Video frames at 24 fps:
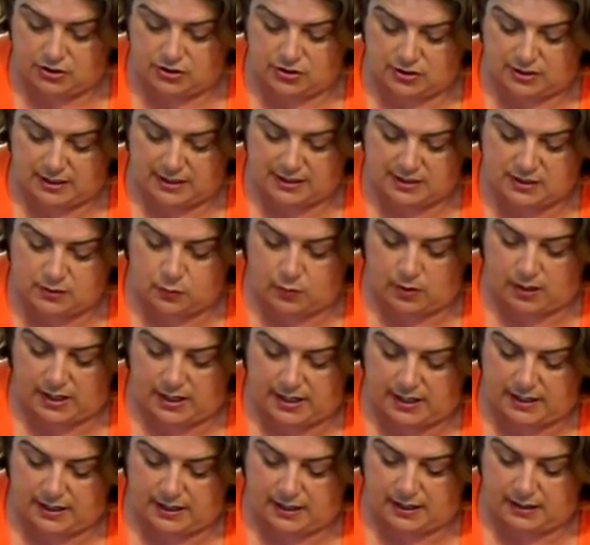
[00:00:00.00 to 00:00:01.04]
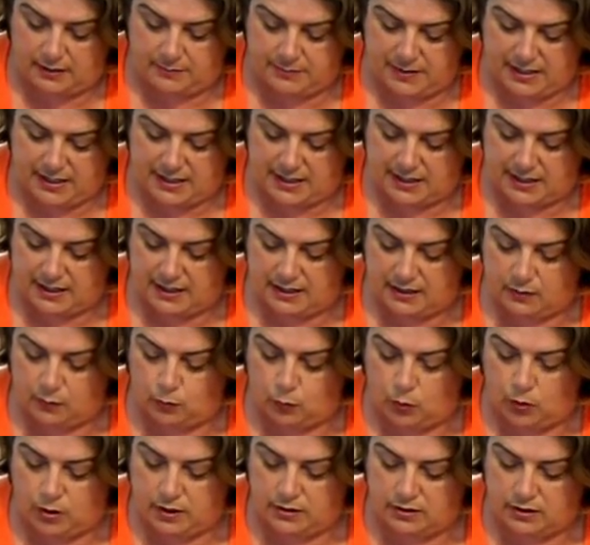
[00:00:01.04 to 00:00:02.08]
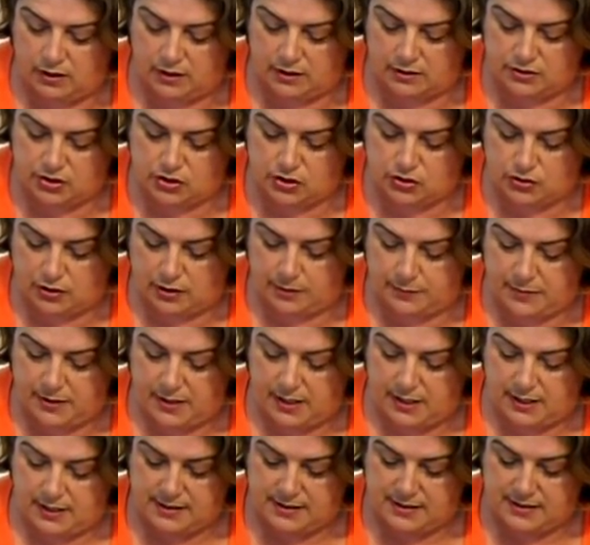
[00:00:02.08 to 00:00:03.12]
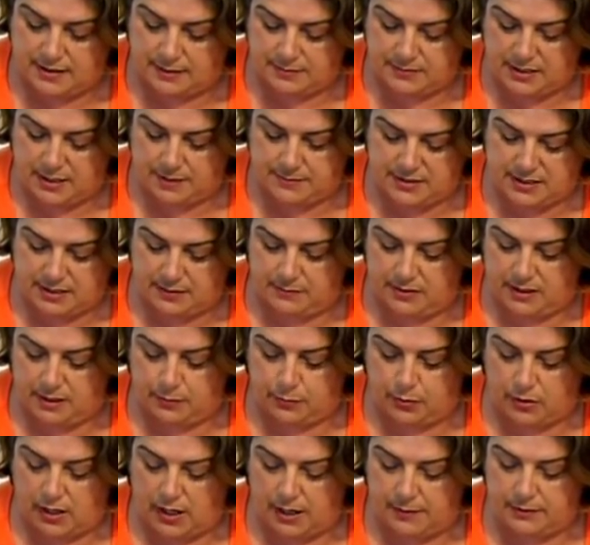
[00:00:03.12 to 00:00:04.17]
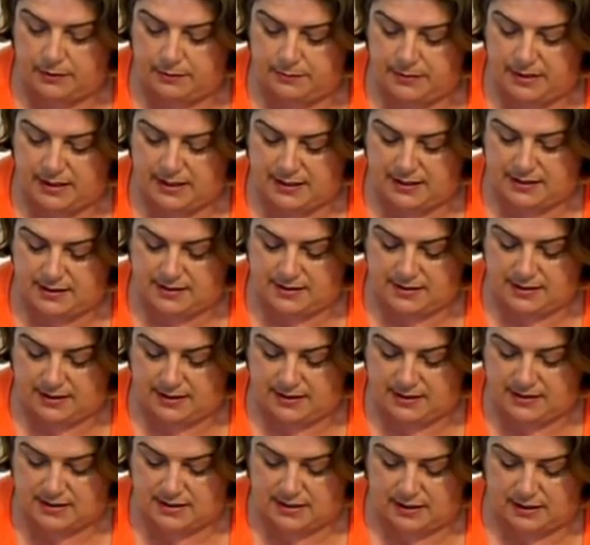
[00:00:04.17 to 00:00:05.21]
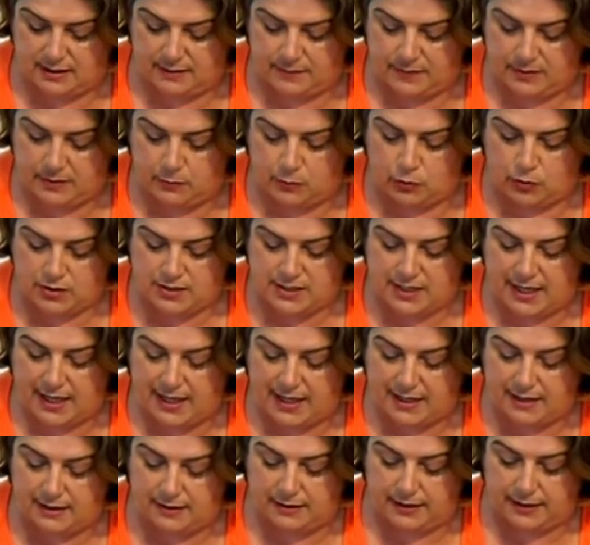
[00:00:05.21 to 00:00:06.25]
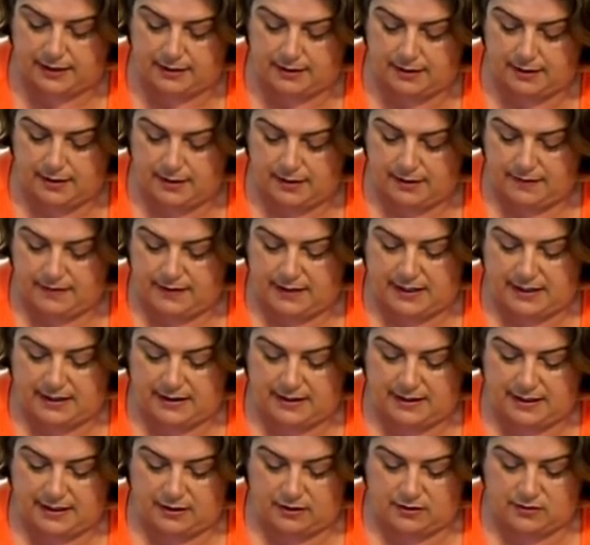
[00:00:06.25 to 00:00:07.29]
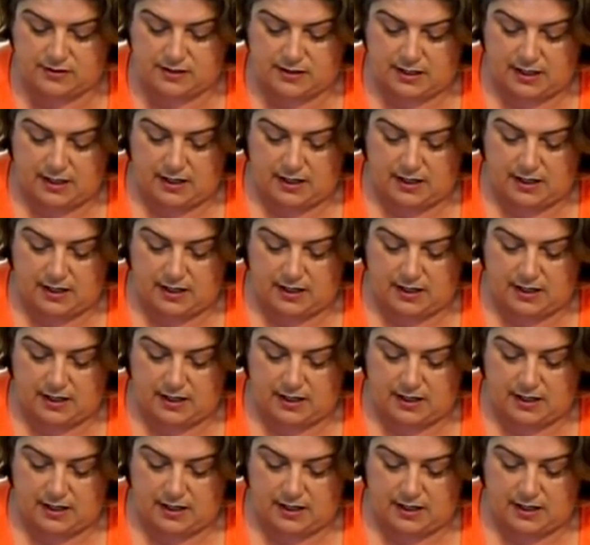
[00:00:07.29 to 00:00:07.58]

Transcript: So that's why uh, making it in one long strip sometimes can be a problem because it's um, more tangling than anything else.